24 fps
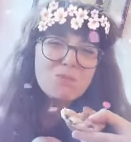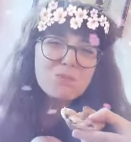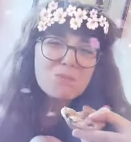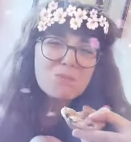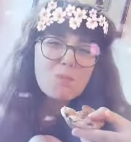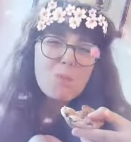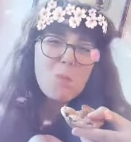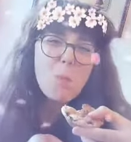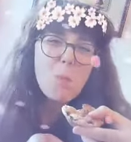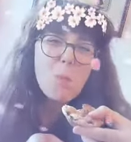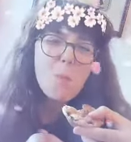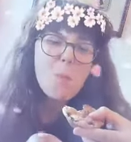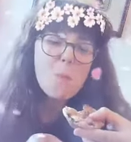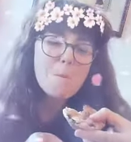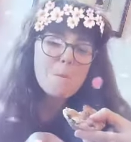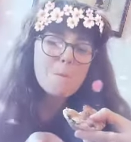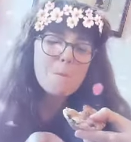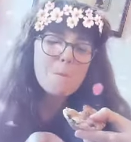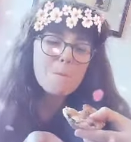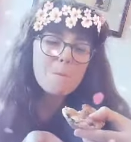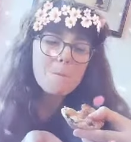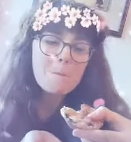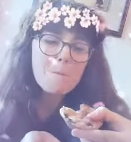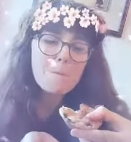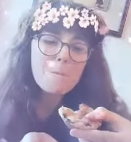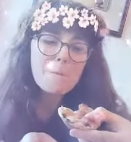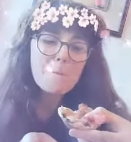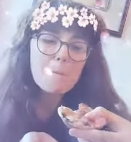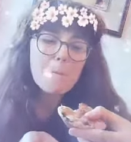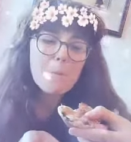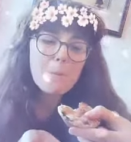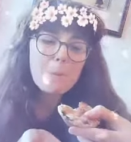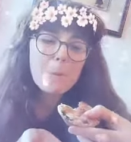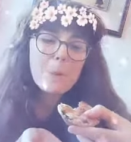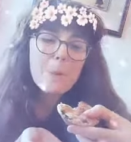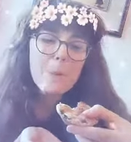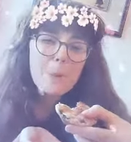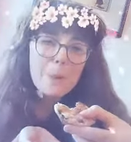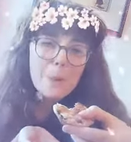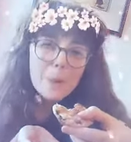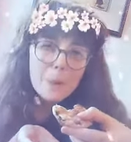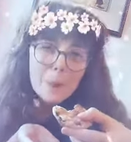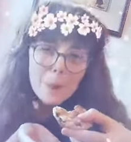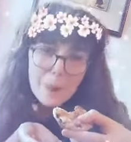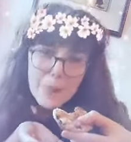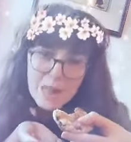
Nobody speaks.